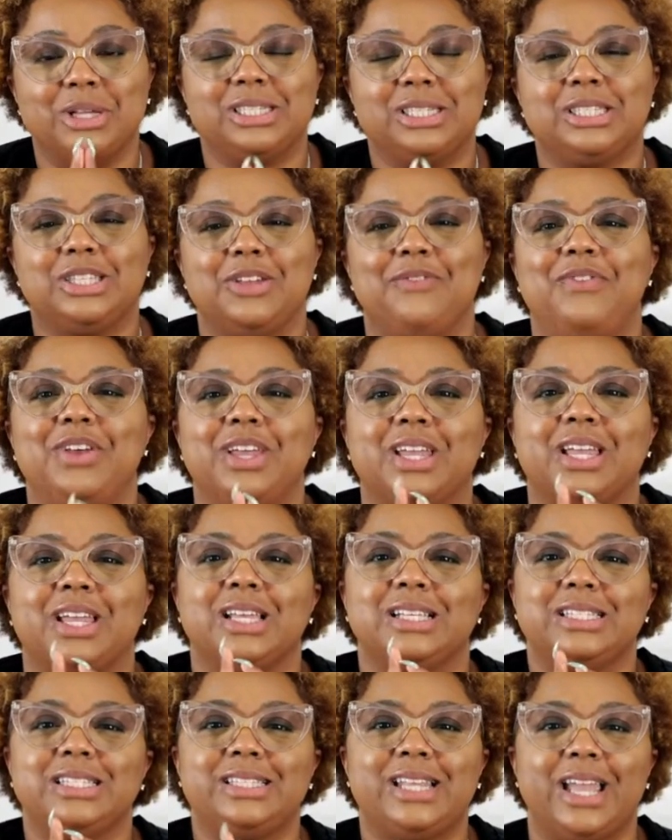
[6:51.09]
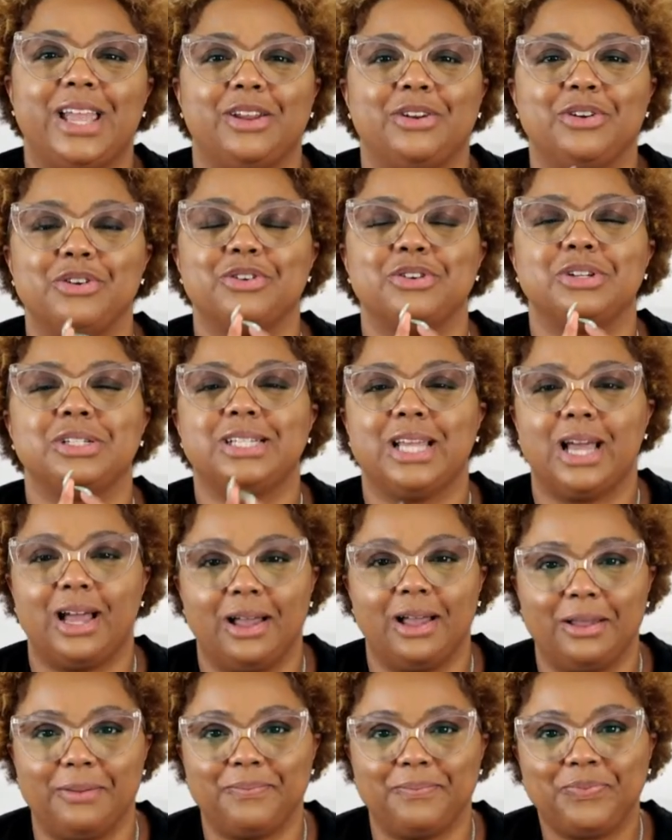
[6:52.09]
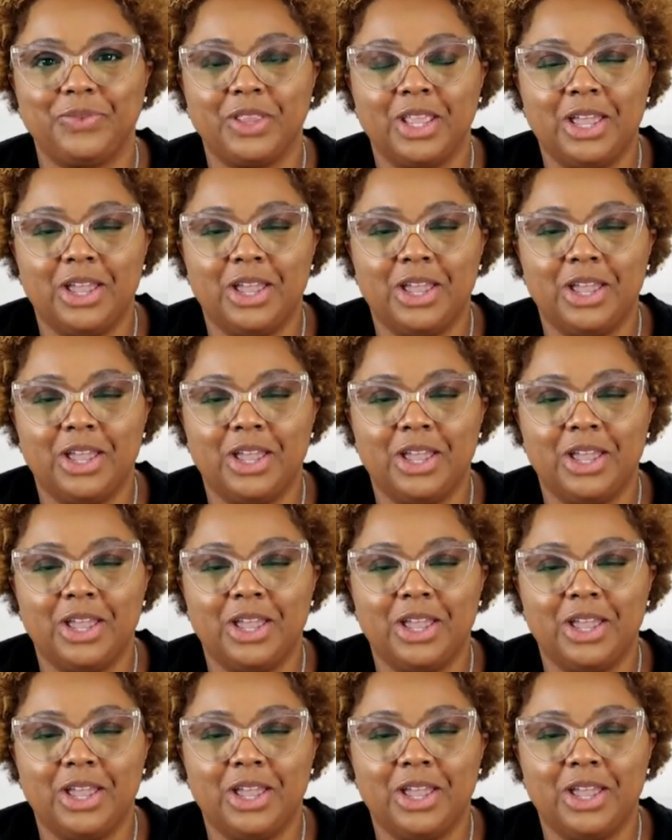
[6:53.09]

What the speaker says: Pacific Standard Time.